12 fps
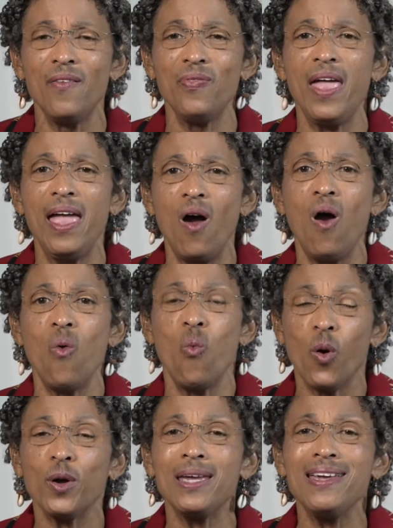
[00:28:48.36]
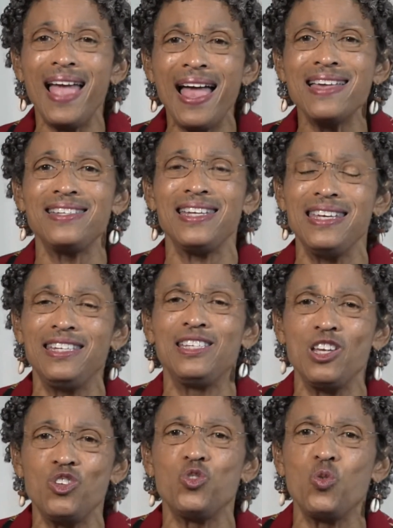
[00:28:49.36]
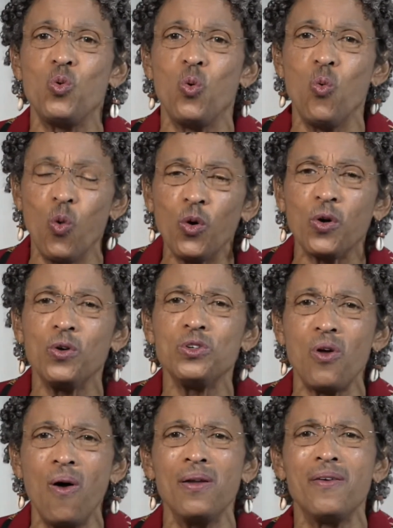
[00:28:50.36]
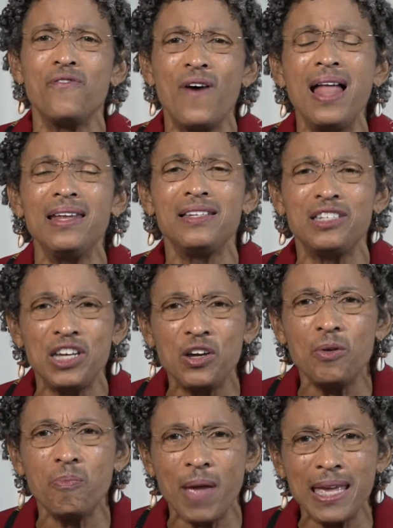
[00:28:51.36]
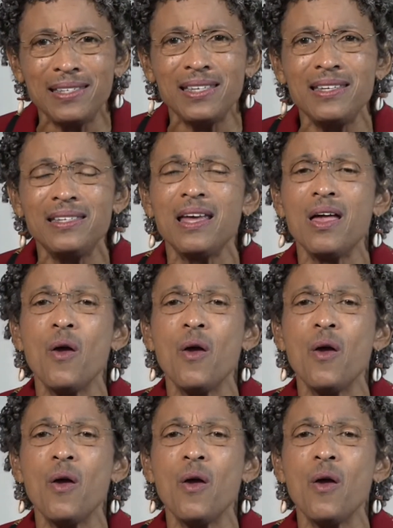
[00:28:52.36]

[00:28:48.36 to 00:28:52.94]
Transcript: They are working as essential workers on a volunteer basis,